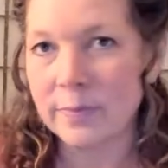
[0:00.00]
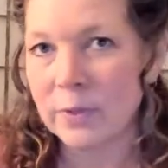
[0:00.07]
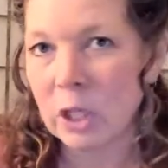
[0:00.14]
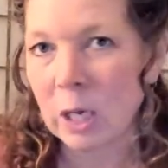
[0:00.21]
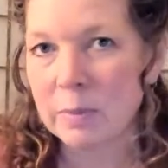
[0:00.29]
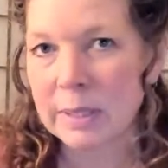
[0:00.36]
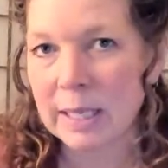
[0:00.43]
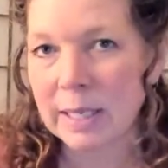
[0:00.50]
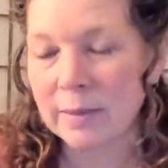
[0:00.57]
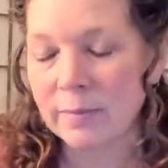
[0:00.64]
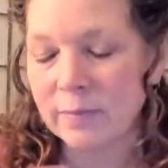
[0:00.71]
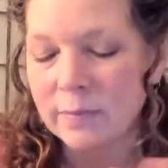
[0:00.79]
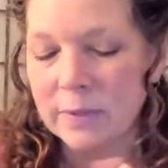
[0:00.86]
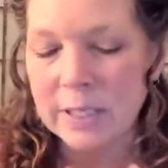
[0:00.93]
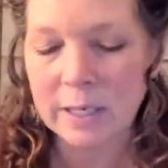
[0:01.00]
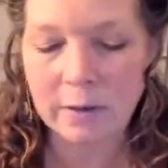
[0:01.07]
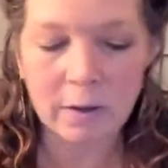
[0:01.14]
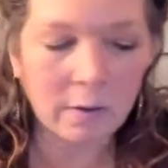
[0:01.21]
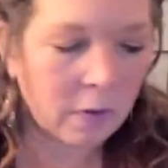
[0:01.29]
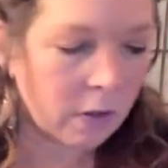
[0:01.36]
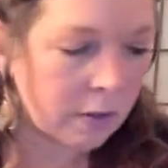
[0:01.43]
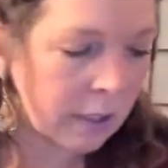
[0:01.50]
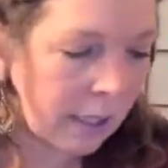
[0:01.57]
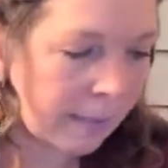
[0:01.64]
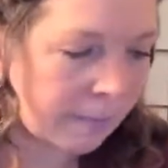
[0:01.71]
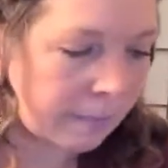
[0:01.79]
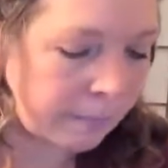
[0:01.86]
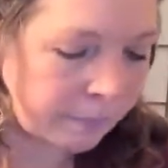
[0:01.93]
top 10 tarot of all
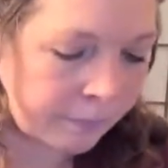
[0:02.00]
time.